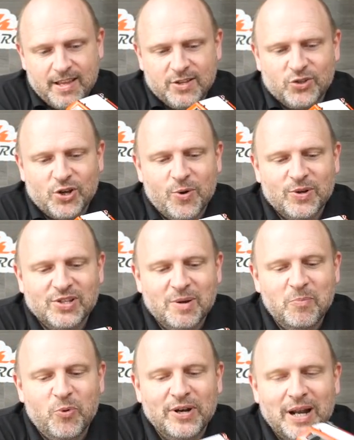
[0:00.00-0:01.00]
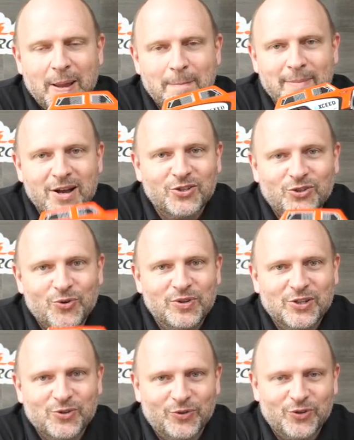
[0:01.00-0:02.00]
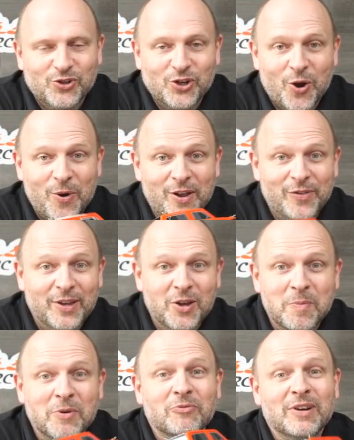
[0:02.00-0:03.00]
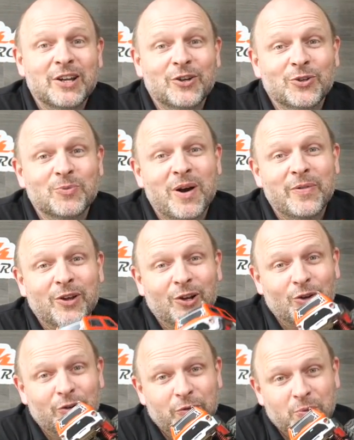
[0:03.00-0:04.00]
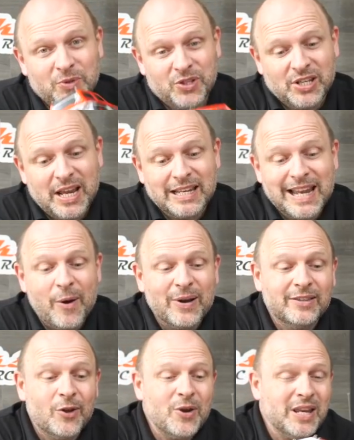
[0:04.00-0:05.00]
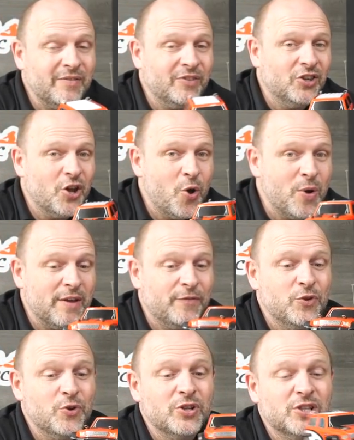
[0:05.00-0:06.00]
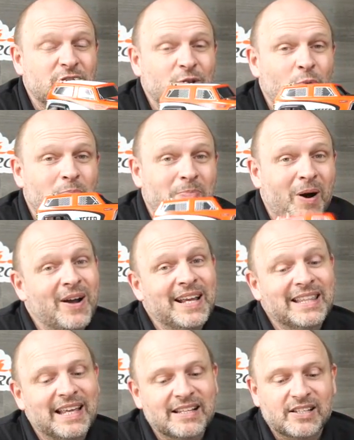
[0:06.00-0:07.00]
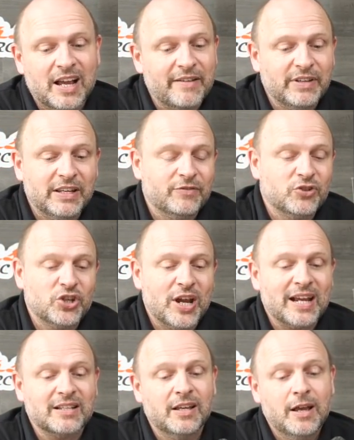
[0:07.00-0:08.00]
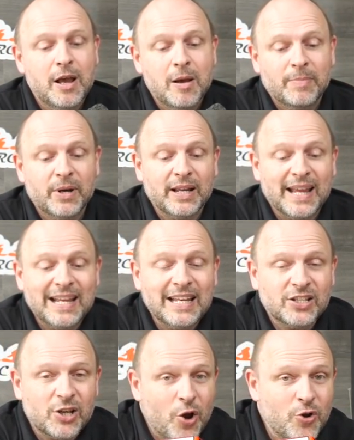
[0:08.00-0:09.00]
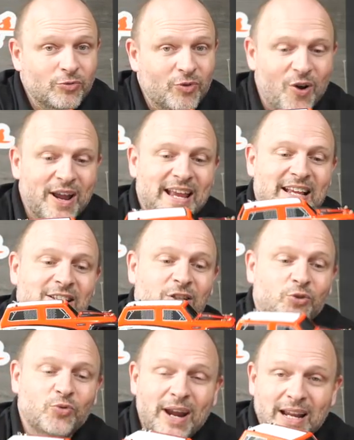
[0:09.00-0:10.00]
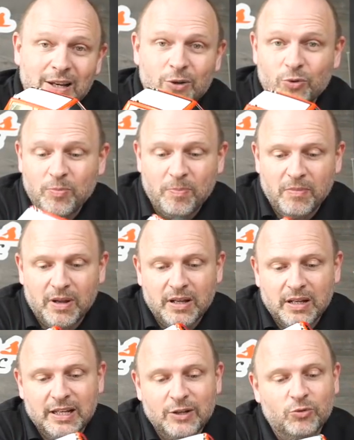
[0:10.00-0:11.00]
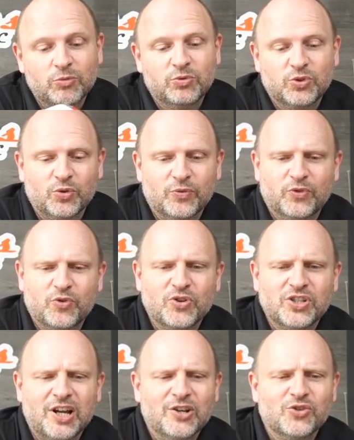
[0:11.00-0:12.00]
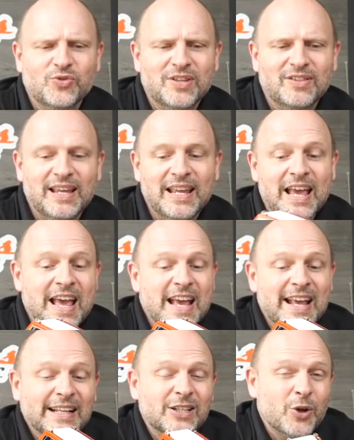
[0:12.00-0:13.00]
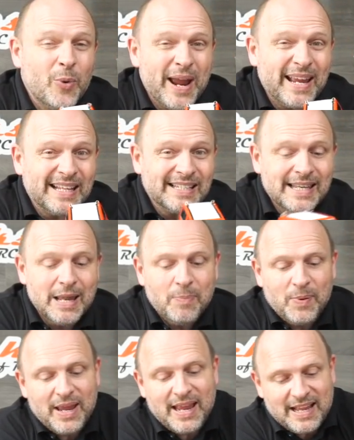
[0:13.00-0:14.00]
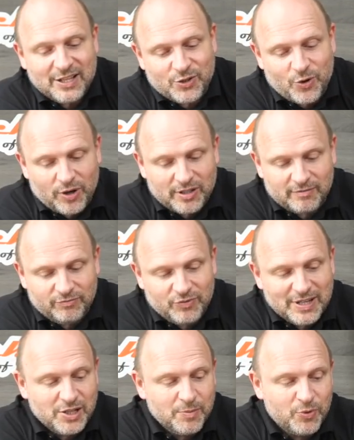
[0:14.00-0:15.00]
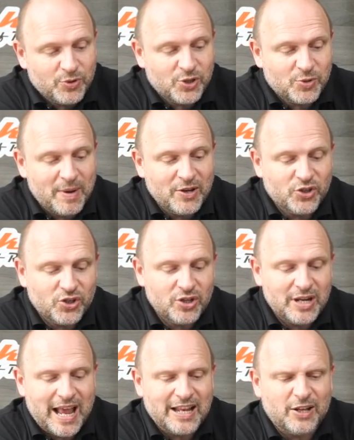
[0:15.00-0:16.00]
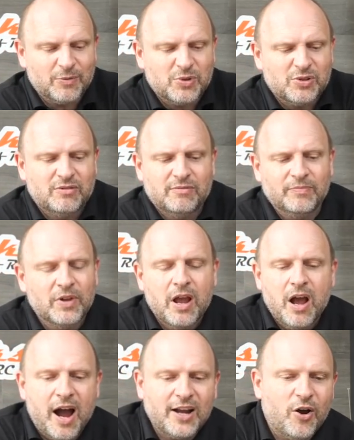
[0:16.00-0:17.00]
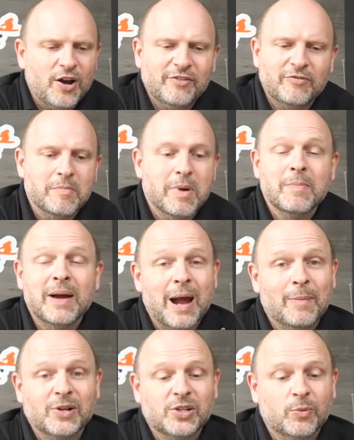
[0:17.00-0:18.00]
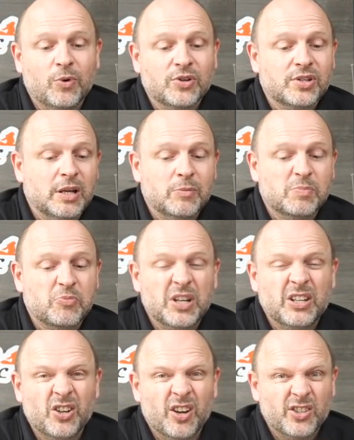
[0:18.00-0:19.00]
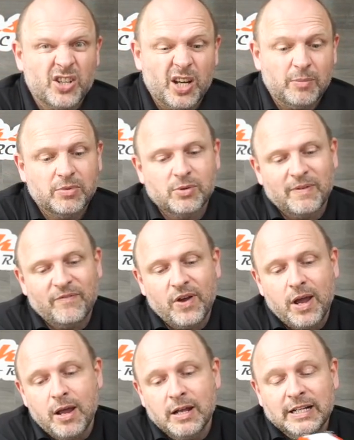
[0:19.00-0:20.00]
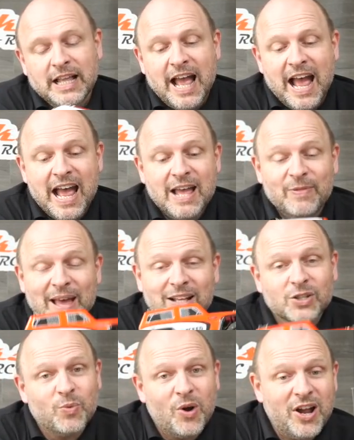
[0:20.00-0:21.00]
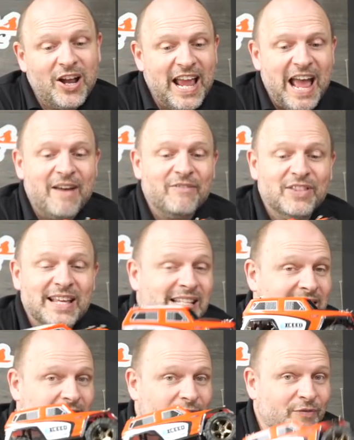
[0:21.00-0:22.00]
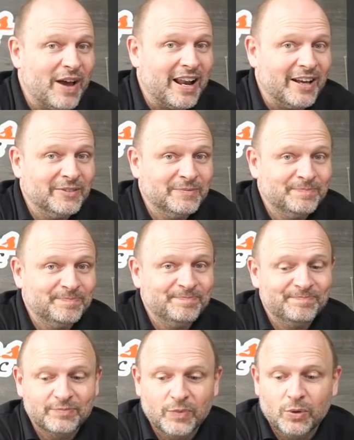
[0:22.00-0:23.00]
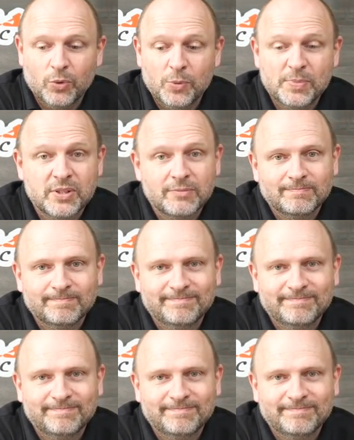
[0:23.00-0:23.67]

So at some point I must do this on the show and I think it would be a really good one that a lot of you would see. Now I don't even know if you can still buy this, I haven't even checked, but in its own right it's a great little uh, little sort of cross-country thing. It's quick, it's nippy, it's got reasonable suspension and it was, I can't even remember how much it was, it was pretty dirt cheap to be fair, and that's why I have this little fella. Whoops.